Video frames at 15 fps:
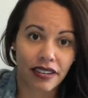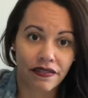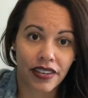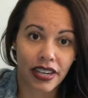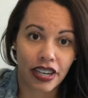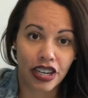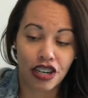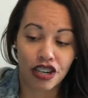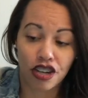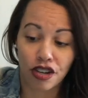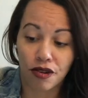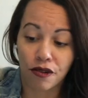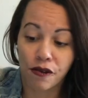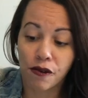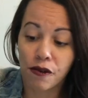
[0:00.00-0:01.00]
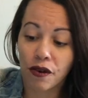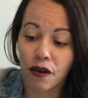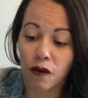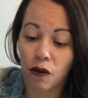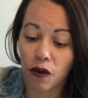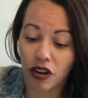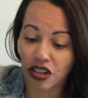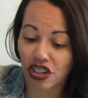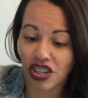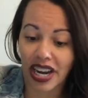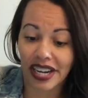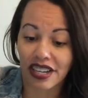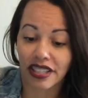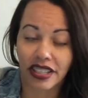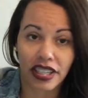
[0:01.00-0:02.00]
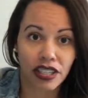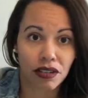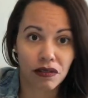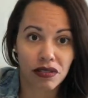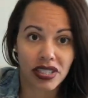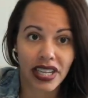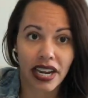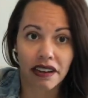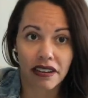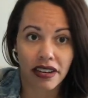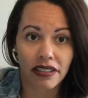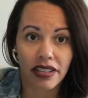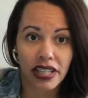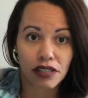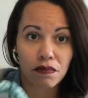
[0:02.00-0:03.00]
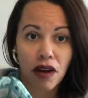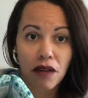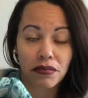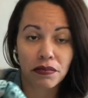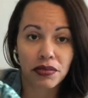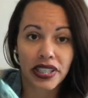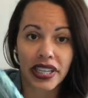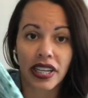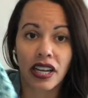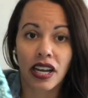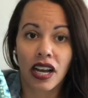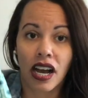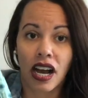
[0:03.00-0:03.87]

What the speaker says: very new or gently used carrier that's probably